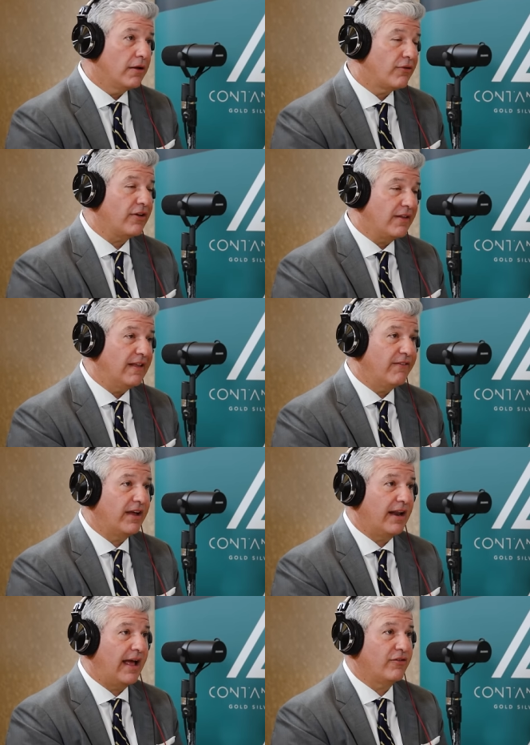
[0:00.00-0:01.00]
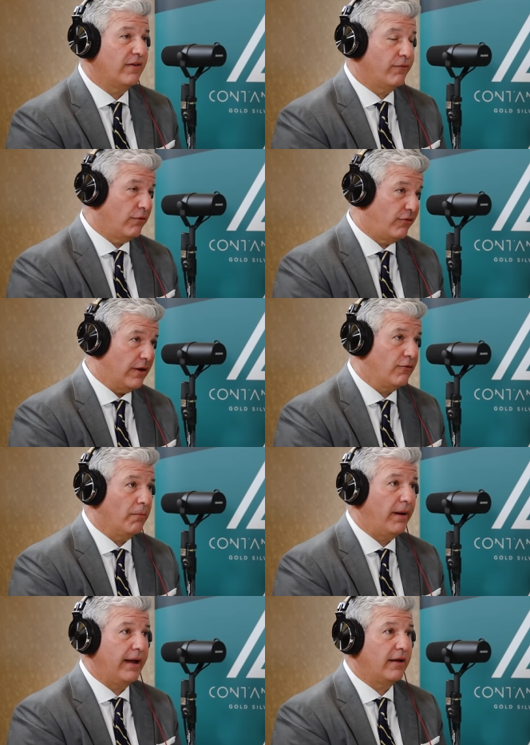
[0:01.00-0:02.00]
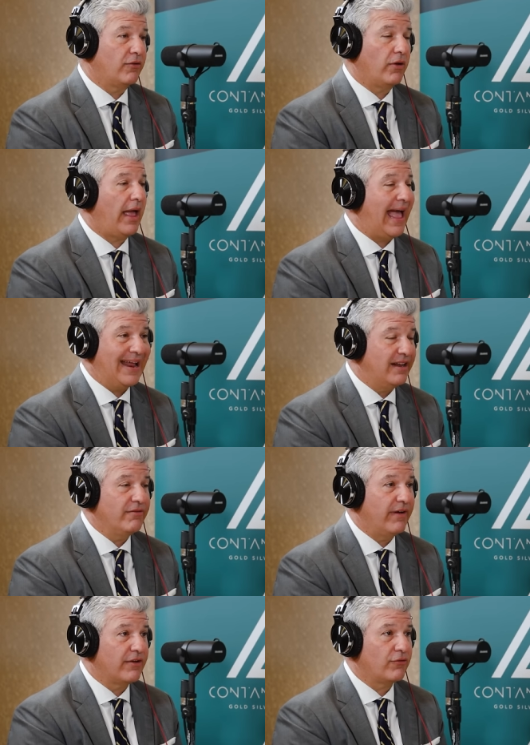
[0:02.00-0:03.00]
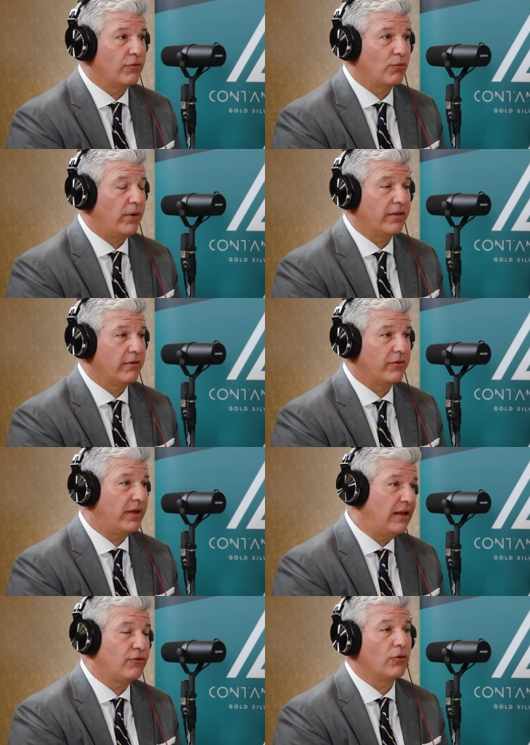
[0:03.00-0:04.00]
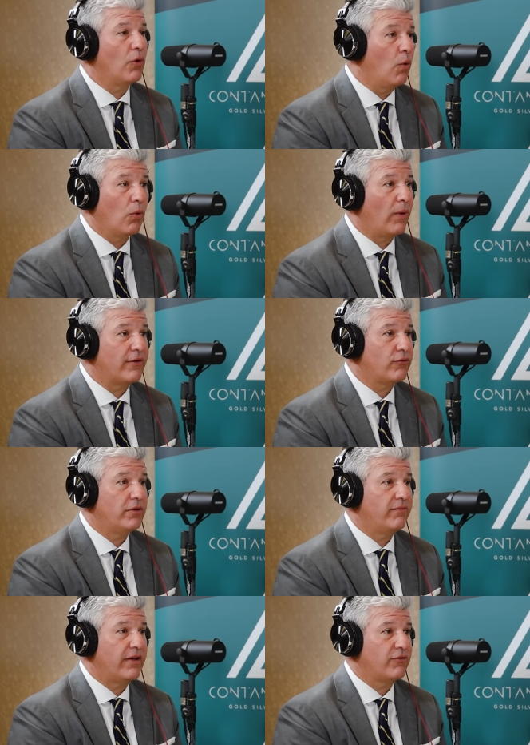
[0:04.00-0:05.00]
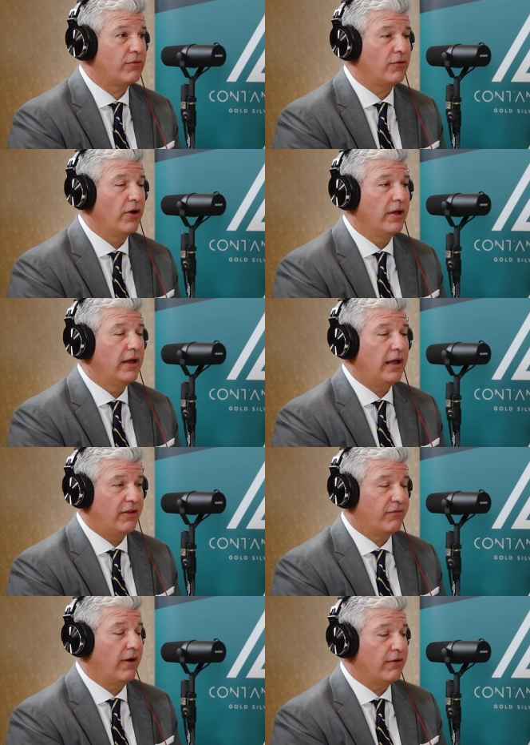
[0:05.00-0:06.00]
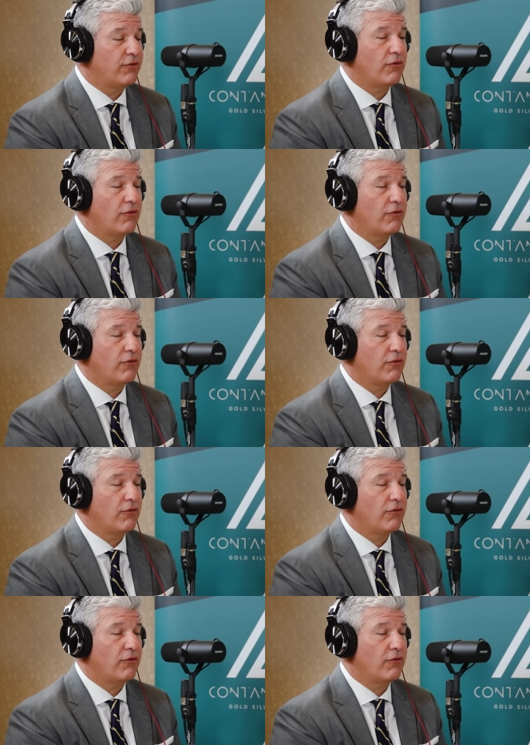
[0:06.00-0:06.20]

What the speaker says: significant asset for central banks and investors, whether it's Eastern or Western investors, is very